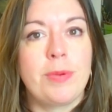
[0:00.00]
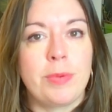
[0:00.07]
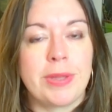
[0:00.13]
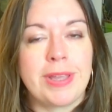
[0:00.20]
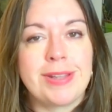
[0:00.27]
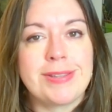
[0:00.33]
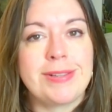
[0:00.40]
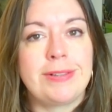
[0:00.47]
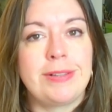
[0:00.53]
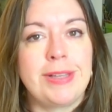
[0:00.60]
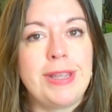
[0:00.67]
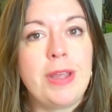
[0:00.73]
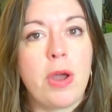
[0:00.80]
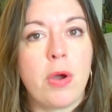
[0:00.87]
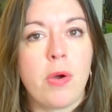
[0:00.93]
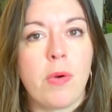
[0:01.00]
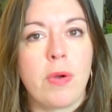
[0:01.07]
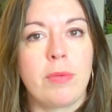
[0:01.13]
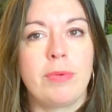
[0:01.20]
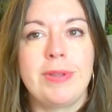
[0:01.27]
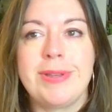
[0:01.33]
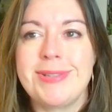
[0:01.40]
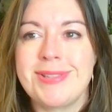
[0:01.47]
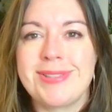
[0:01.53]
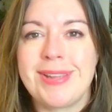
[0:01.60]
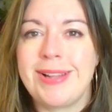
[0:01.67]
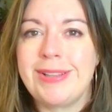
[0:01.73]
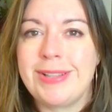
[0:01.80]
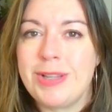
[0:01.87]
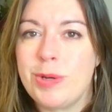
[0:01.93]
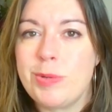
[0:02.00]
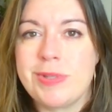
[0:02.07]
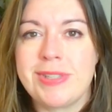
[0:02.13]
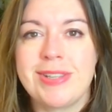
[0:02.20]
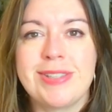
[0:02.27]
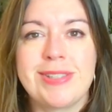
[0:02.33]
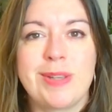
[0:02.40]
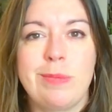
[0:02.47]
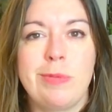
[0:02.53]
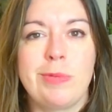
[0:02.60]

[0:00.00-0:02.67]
We get to Leo. I realize it's not Leo season,